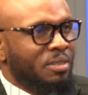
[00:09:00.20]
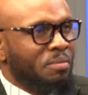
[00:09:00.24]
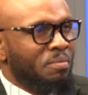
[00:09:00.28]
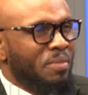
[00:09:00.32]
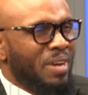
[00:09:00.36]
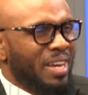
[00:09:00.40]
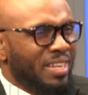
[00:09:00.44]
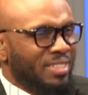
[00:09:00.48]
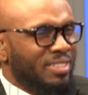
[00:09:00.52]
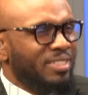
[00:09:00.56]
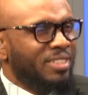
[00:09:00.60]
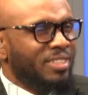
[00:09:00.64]

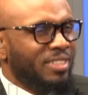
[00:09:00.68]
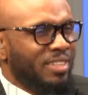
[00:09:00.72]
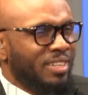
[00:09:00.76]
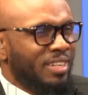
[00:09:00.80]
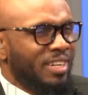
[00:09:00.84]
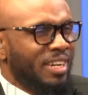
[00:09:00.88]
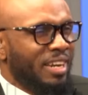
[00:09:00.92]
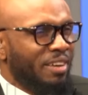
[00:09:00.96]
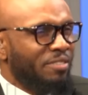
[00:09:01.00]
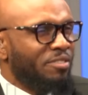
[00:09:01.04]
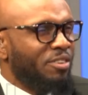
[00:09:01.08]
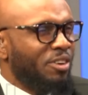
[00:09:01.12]
demands
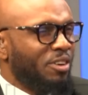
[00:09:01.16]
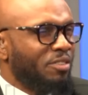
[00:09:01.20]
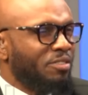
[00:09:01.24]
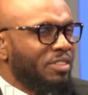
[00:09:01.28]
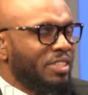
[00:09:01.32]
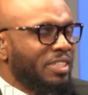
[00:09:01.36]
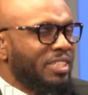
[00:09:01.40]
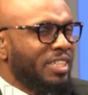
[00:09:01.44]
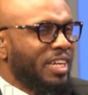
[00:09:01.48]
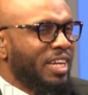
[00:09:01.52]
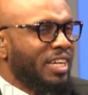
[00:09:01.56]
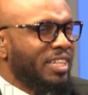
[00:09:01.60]
a level
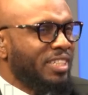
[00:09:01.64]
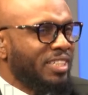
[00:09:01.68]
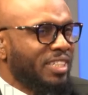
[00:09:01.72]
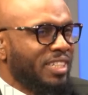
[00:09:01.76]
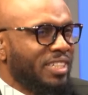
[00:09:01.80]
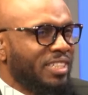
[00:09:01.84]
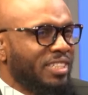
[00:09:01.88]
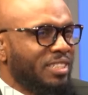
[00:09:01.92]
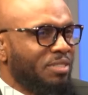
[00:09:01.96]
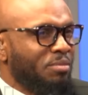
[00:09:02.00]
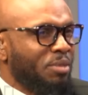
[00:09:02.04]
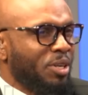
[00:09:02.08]
of
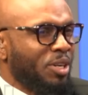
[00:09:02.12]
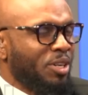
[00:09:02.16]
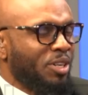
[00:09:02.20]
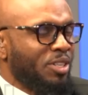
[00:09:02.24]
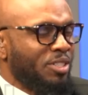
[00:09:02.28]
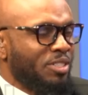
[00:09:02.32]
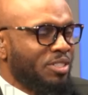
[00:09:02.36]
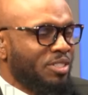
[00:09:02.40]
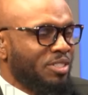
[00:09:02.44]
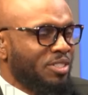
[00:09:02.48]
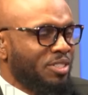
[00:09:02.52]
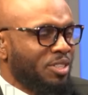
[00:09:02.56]
intelligence yeah.
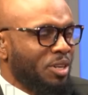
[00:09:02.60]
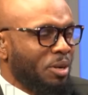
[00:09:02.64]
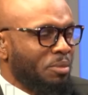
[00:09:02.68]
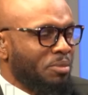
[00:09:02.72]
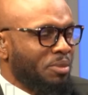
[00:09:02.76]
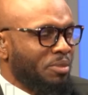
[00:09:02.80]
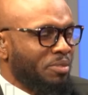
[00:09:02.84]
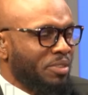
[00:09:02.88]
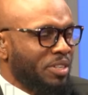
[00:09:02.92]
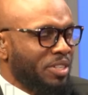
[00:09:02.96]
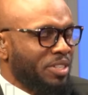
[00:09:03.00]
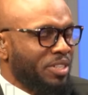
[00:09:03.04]
because
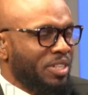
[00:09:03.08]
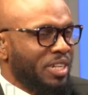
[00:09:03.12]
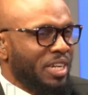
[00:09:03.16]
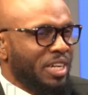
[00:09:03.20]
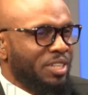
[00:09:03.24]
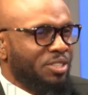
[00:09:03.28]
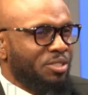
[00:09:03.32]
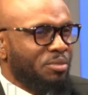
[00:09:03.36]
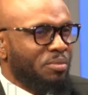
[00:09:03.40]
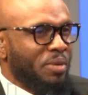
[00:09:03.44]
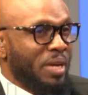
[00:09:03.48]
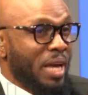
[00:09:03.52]
your
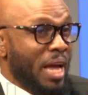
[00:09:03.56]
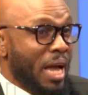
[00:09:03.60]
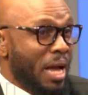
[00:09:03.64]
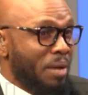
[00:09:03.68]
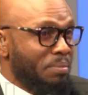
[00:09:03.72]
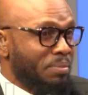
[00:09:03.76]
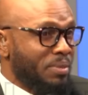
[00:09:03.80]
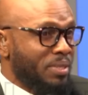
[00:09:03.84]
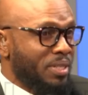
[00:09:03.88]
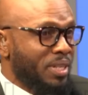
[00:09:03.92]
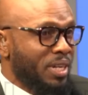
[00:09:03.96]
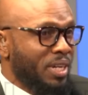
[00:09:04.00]
observation has to be
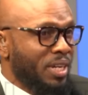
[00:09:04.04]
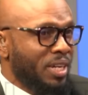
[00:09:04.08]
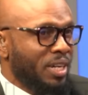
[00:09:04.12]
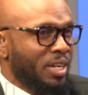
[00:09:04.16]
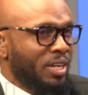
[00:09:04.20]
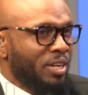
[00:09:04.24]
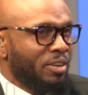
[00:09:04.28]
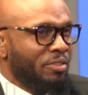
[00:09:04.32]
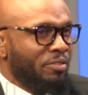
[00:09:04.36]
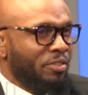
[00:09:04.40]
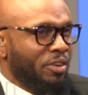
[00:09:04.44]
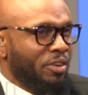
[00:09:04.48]
apt ah.